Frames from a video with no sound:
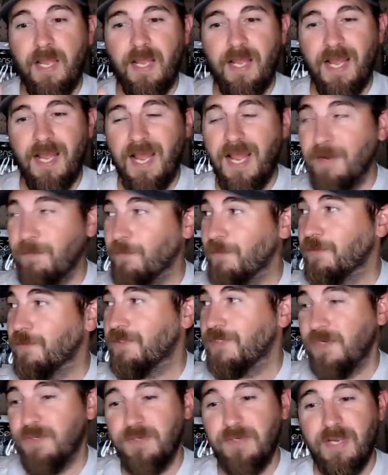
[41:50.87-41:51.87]
I'm going to
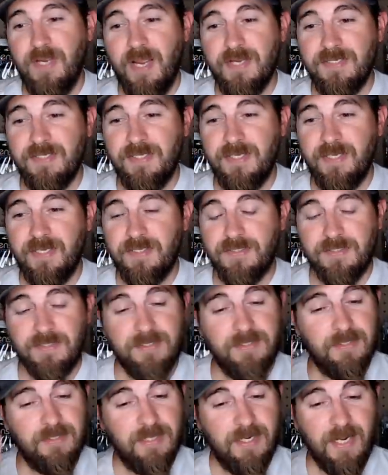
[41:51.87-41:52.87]
tell you guys this,
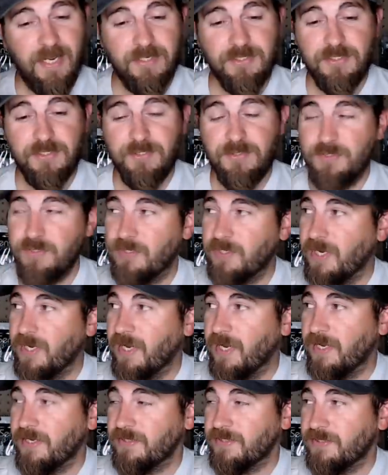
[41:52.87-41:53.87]
and I shoot you
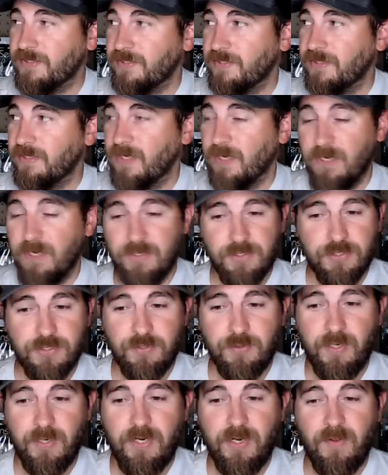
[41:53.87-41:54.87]
guys
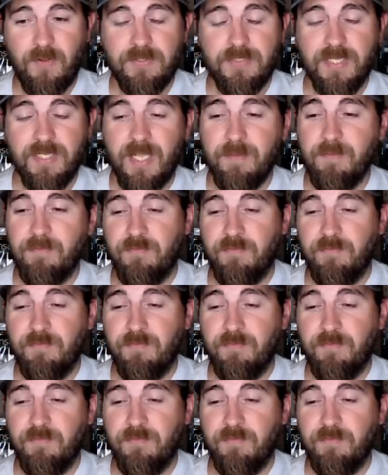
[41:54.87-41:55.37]
straight all the time.